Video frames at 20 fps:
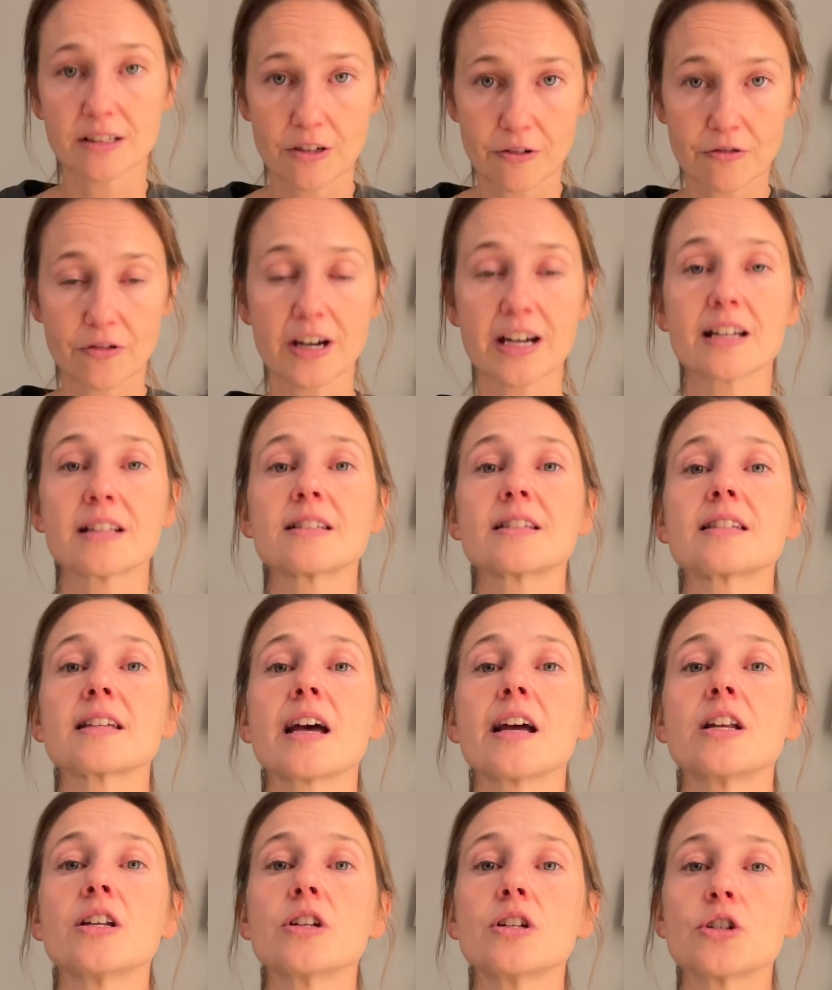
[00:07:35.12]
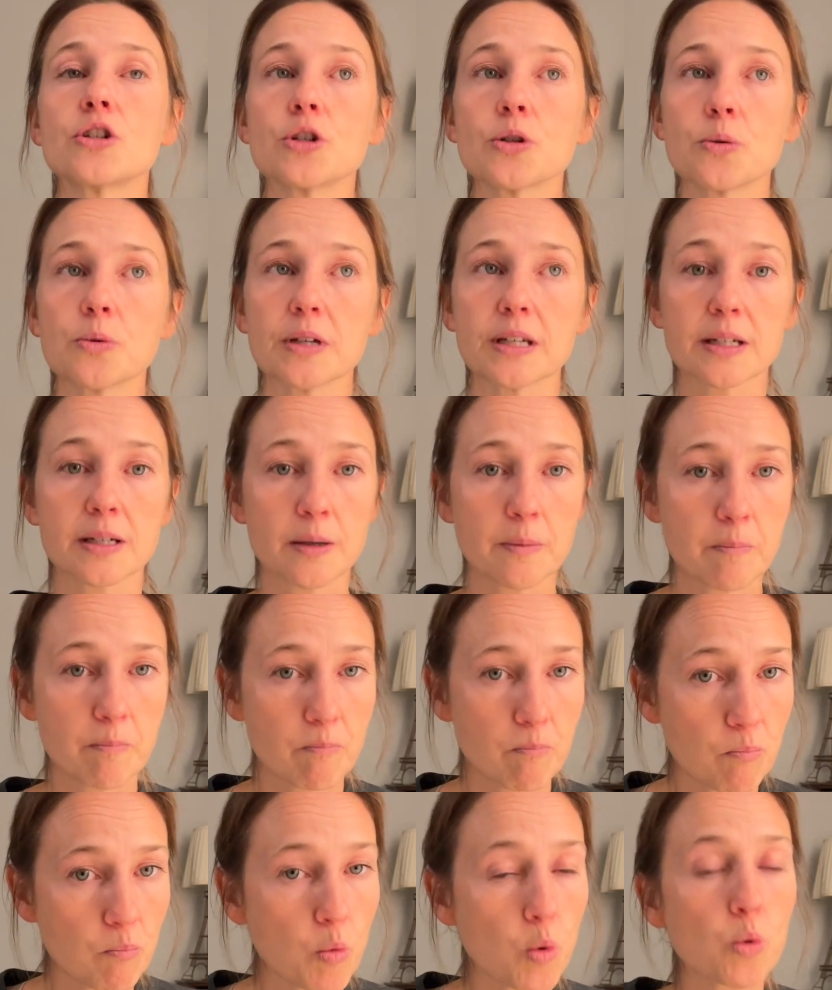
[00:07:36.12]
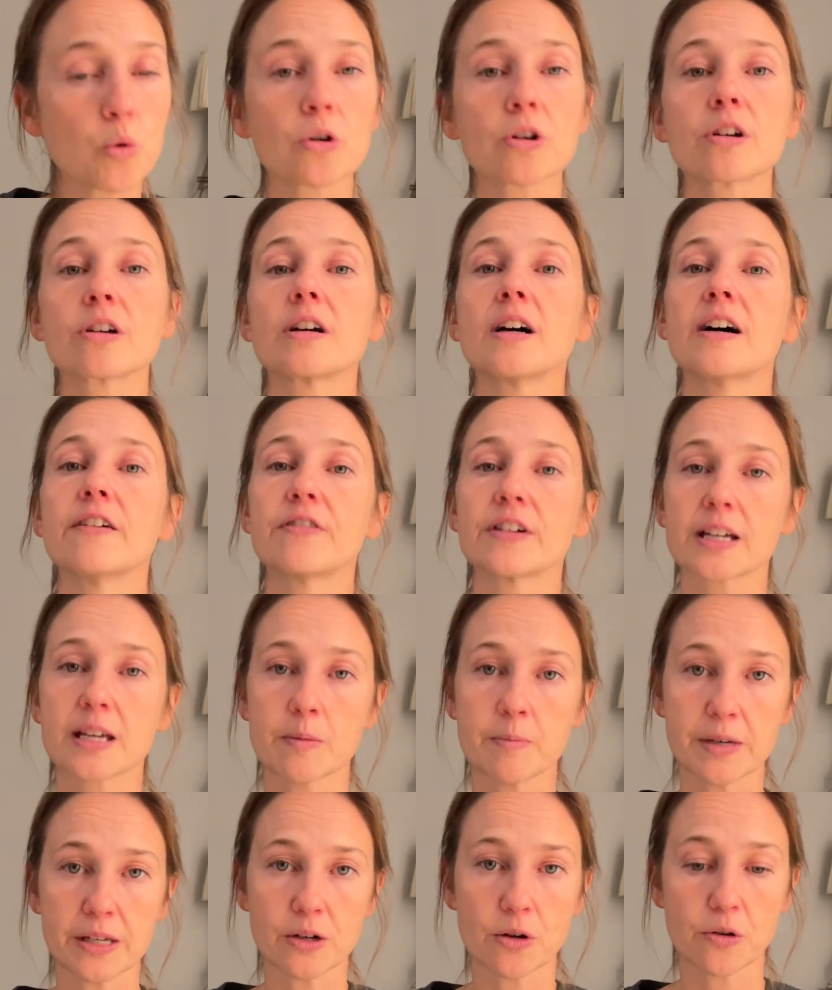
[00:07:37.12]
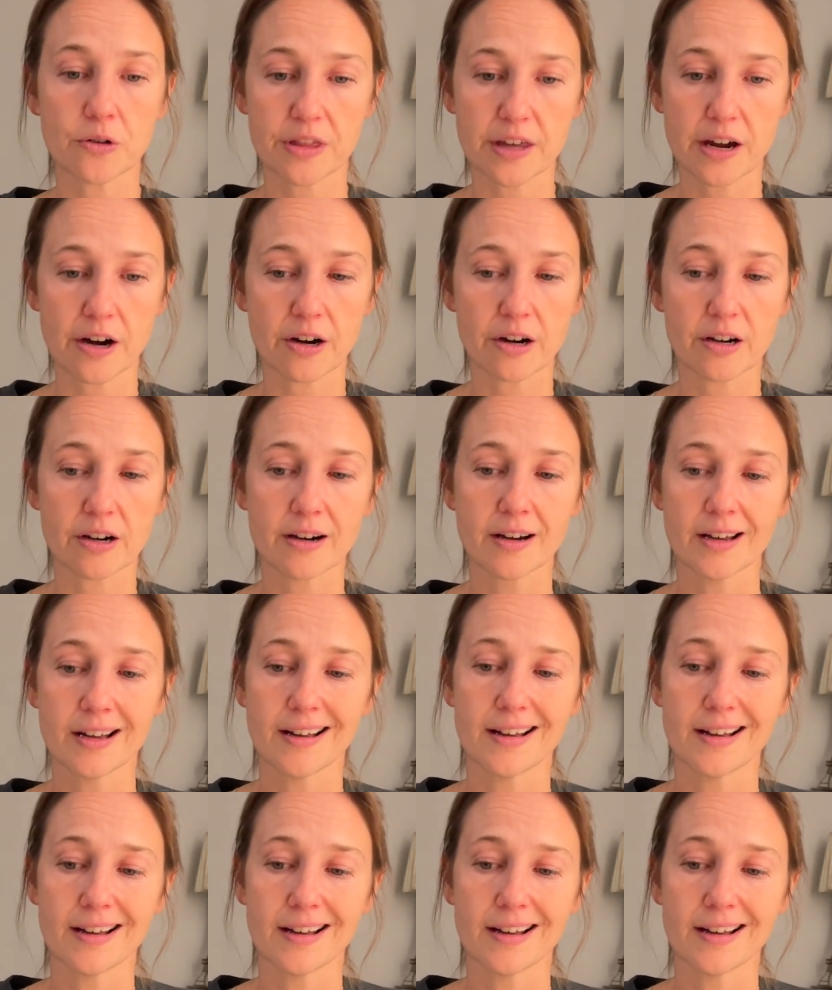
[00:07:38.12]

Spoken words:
to France and doing more of a Camino there.